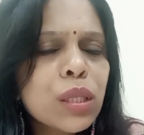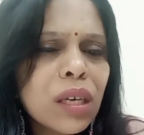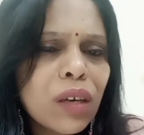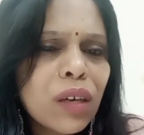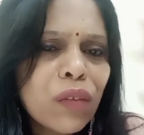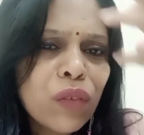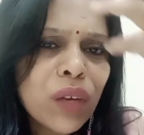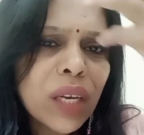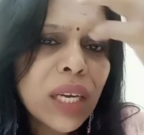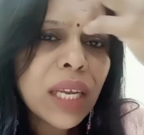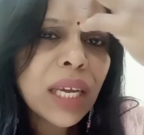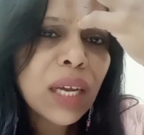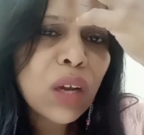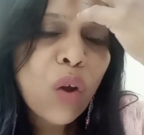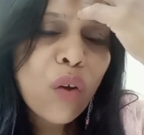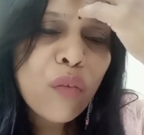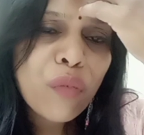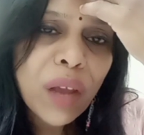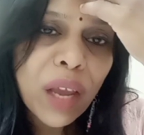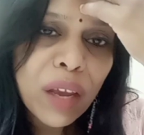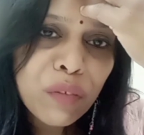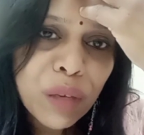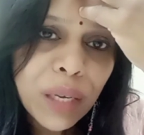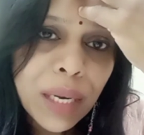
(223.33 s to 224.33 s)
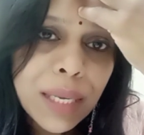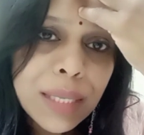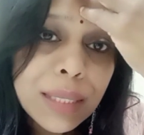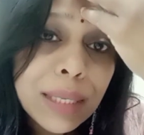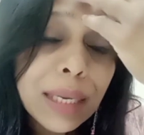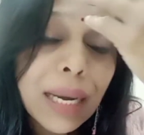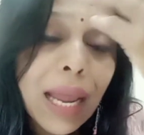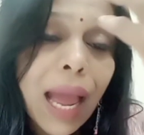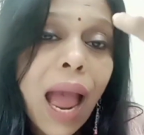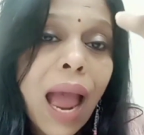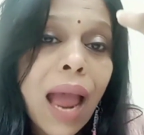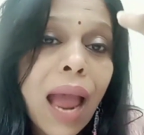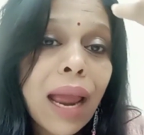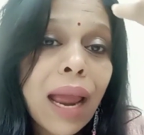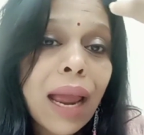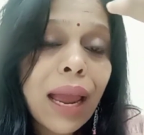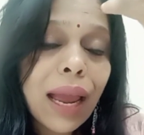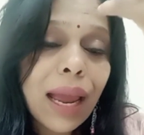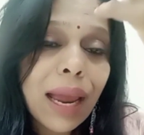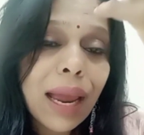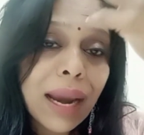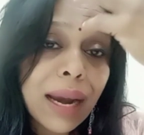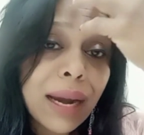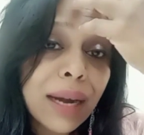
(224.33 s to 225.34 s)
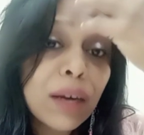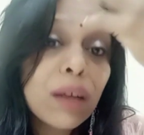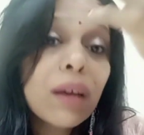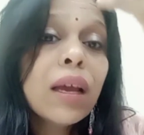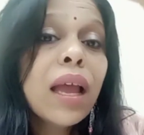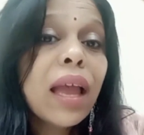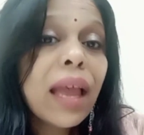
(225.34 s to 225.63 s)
feeling of heaviness in head,